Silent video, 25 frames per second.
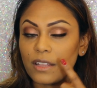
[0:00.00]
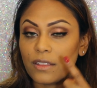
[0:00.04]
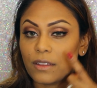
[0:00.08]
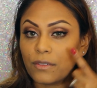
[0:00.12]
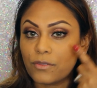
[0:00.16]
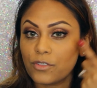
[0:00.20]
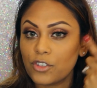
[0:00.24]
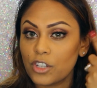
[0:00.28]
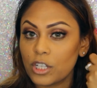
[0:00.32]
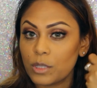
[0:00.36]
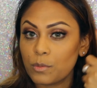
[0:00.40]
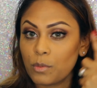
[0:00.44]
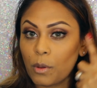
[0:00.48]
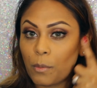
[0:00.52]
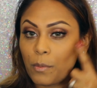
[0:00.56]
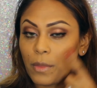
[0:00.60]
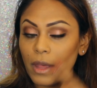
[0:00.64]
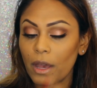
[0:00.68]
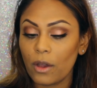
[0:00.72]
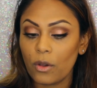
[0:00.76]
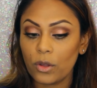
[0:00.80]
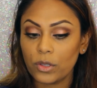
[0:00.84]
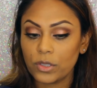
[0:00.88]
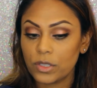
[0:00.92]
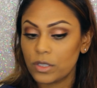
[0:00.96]
and I've just popped
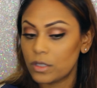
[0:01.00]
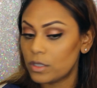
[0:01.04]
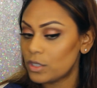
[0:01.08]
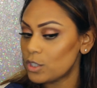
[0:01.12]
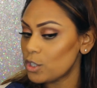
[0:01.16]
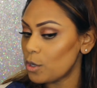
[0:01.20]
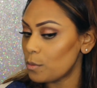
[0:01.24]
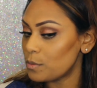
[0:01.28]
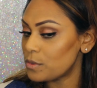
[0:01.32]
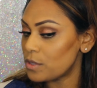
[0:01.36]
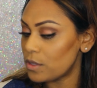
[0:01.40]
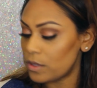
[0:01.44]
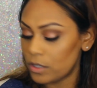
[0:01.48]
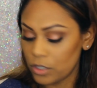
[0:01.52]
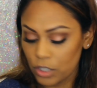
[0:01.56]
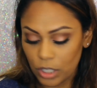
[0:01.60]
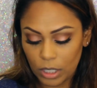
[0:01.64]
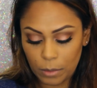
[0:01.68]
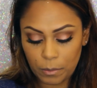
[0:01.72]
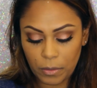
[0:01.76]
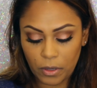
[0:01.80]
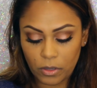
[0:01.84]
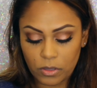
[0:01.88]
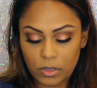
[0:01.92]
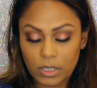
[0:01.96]
that onto the tops of the
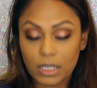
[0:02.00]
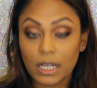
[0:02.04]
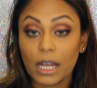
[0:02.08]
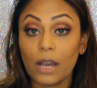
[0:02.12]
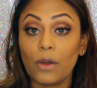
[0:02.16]
cheekbones.